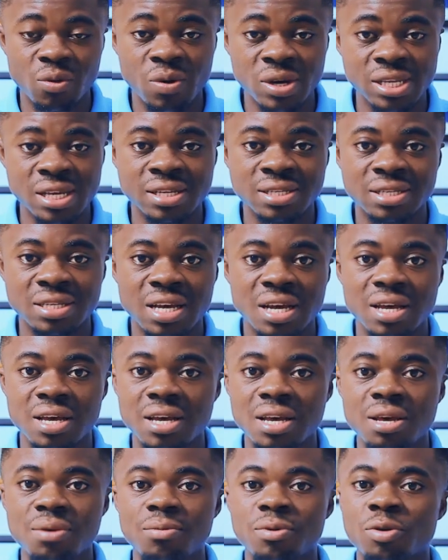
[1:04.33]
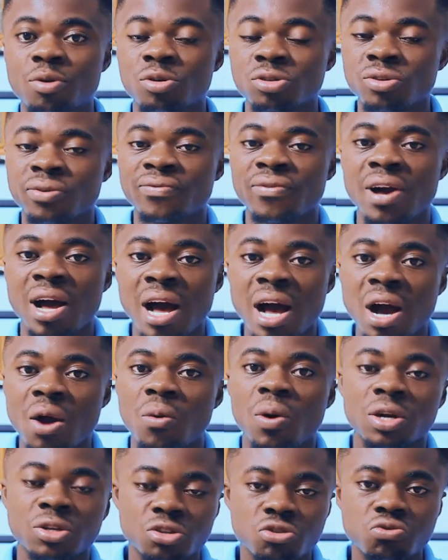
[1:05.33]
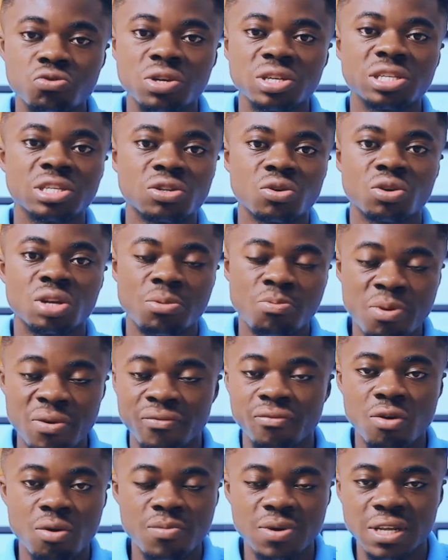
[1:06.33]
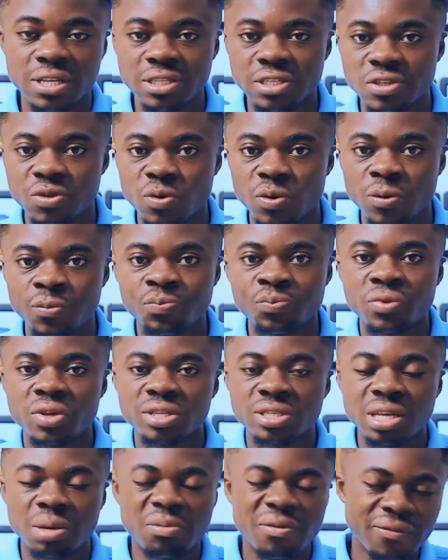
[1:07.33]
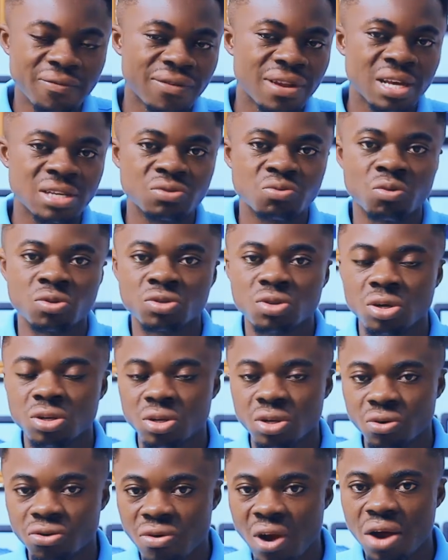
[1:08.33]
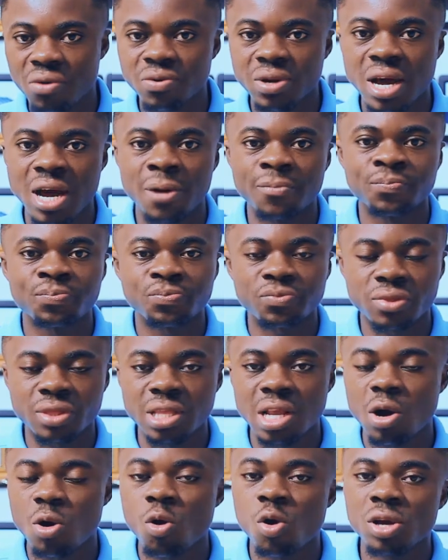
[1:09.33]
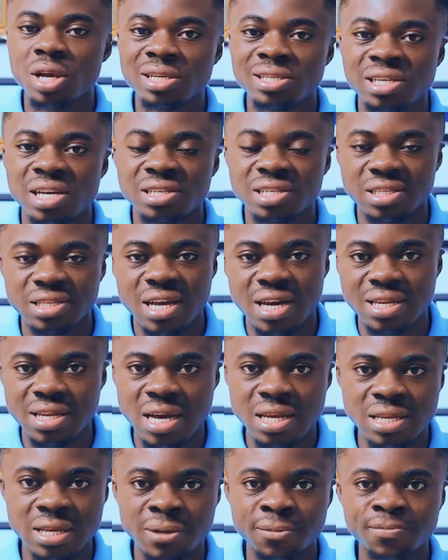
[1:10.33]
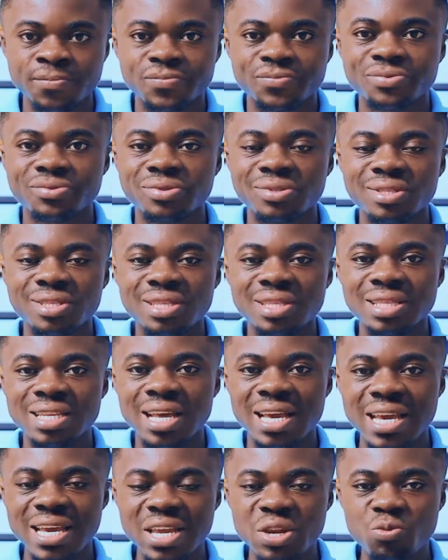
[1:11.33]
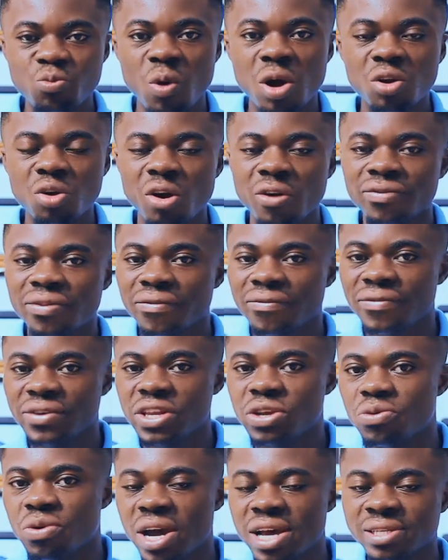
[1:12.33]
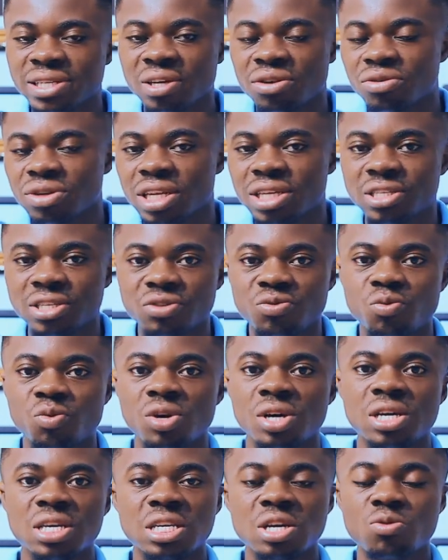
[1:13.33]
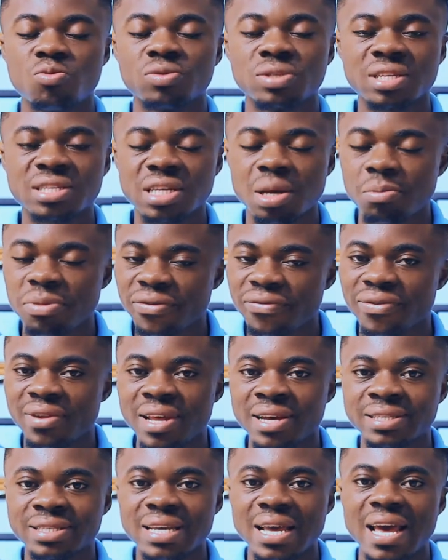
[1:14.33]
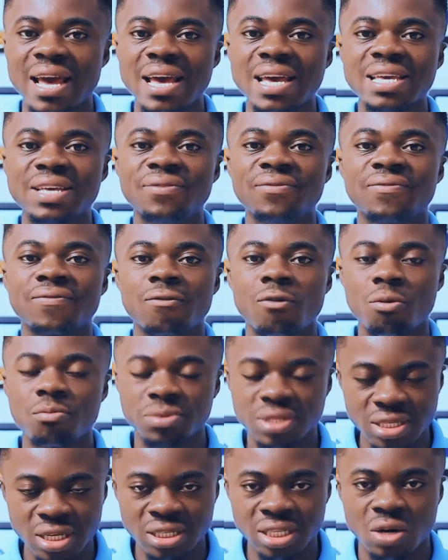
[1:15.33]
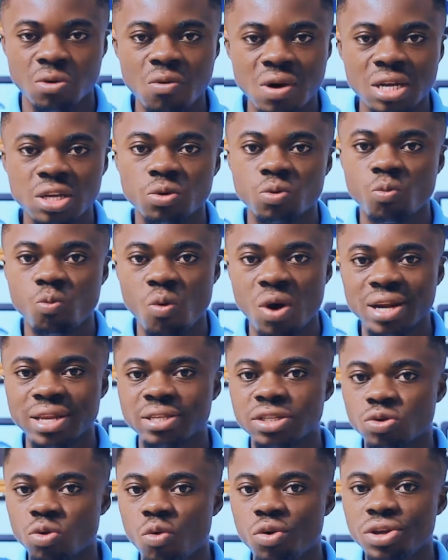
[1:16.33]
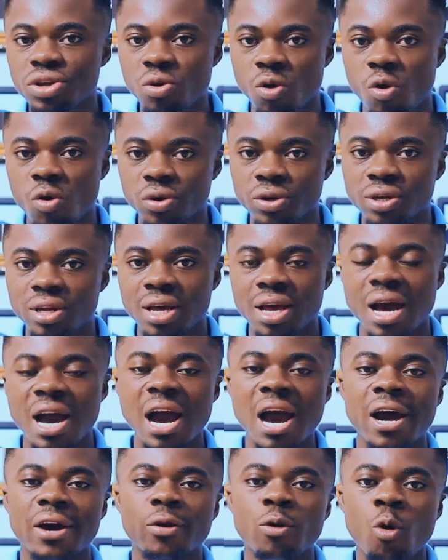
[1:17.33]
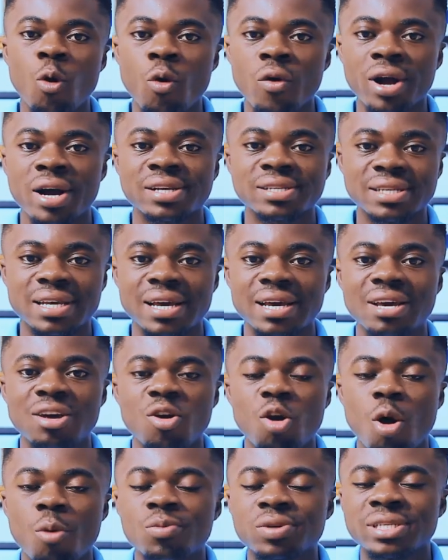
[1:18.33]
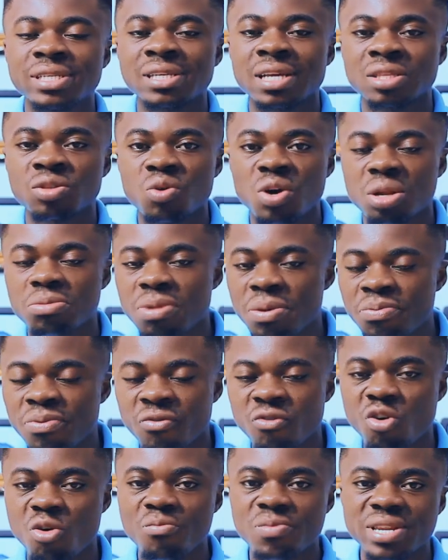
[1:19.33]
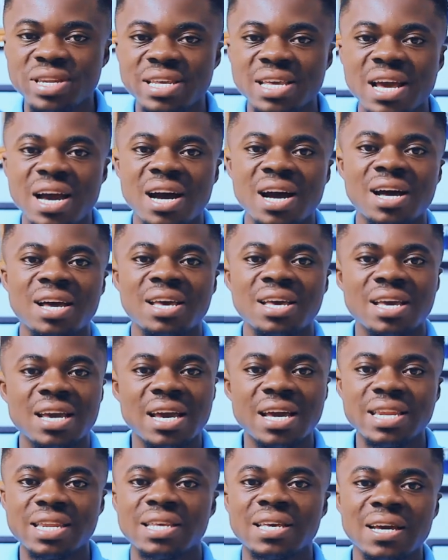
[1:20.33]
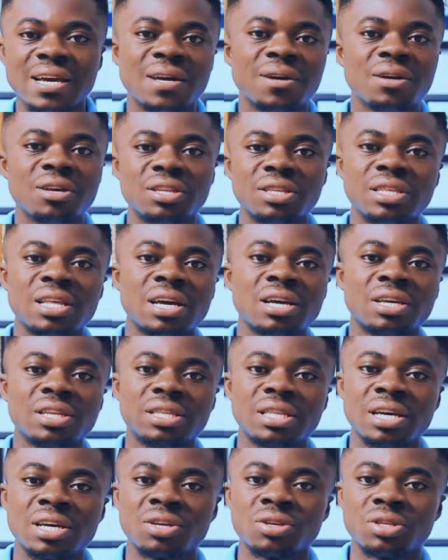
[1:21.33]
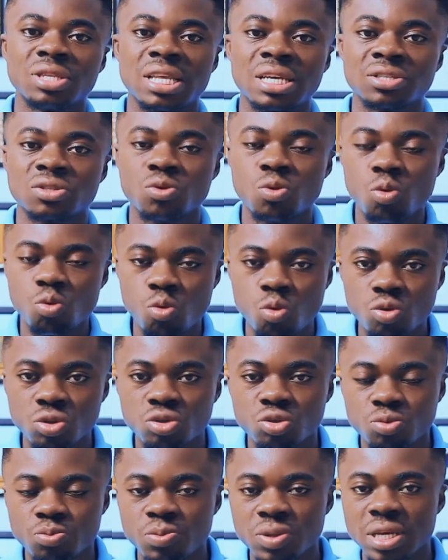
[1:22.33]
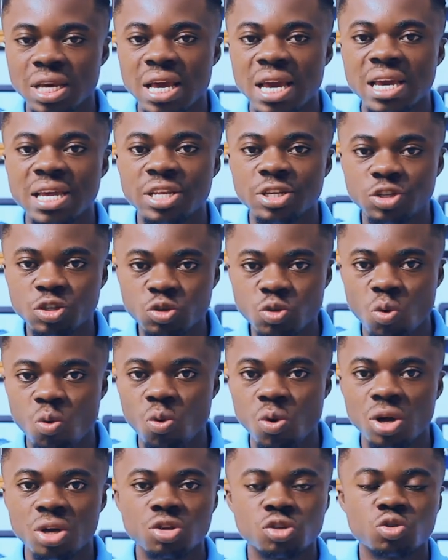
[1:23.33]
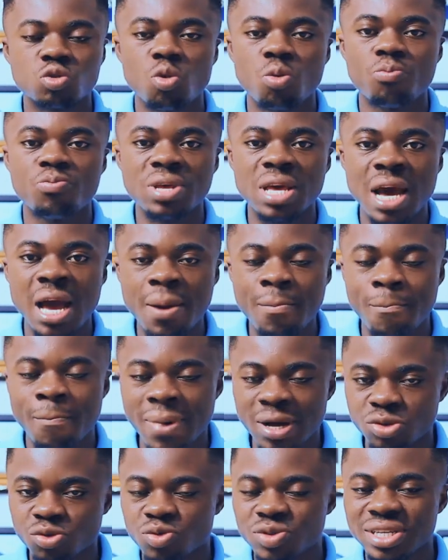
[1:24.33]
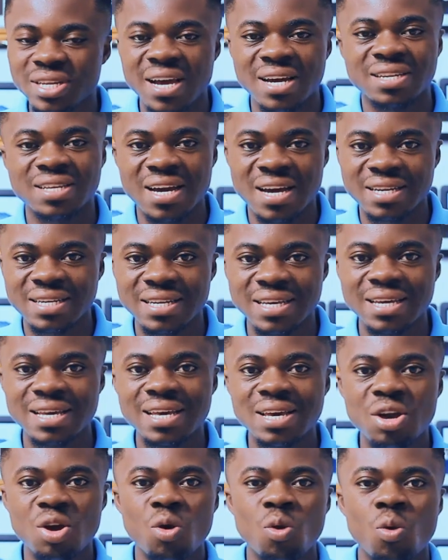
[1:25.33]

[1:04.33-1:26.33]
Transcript: what you say because of how our duration on the performance, you know, some flex was on the ground that na all your checks near the day. In one of the video air circulating, you say some flex a inform Shatta Wale what is going on. Ah no, because almost Shatta Wale be performing the year, and yeah, there's not going to be any show be in Masoni at the day.